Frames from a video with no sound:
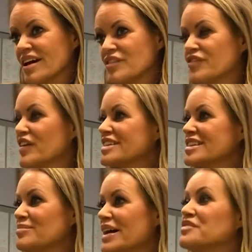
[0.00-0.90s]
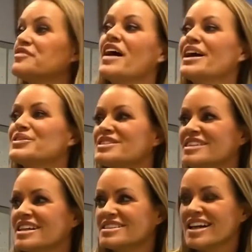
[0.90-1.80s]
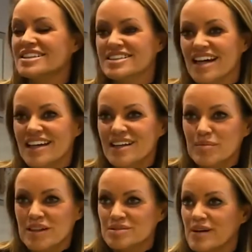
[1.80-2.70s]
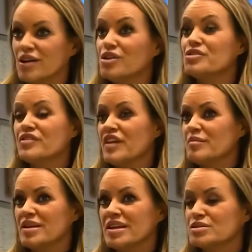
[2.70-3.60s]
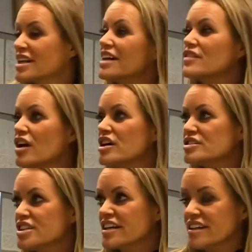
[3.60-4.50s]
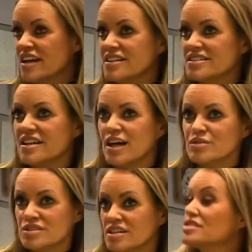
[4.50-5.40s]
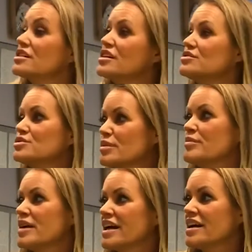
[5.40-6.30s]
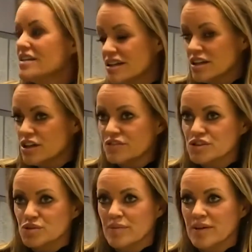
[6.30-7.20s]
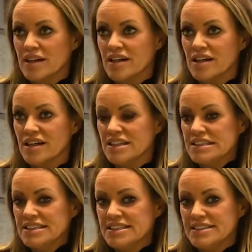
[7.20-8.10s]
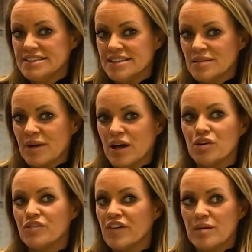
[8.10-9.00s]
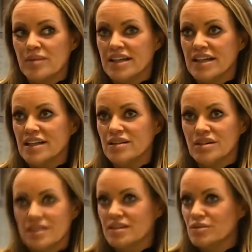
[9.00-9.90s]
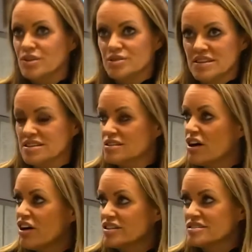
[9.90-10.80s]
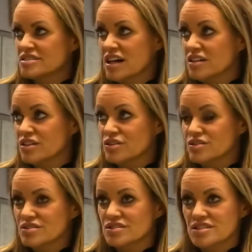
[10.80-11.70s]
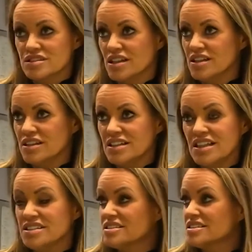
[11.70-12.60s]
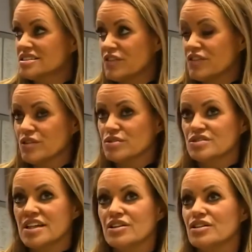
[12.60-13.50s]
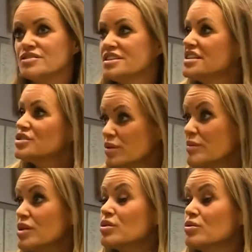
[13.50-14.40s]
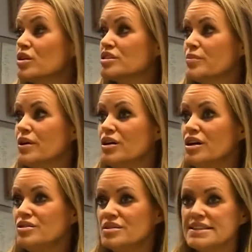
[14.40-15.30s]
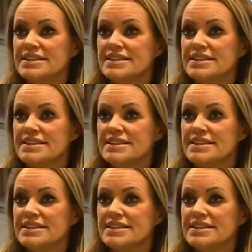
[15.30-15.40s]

affected by the virus, as they say, because my whole family, it was kind of a logic thing that I was going to go for swimming. My whole family, which means aunts, uncles, nieces, nephews, they all did swimming or water polo.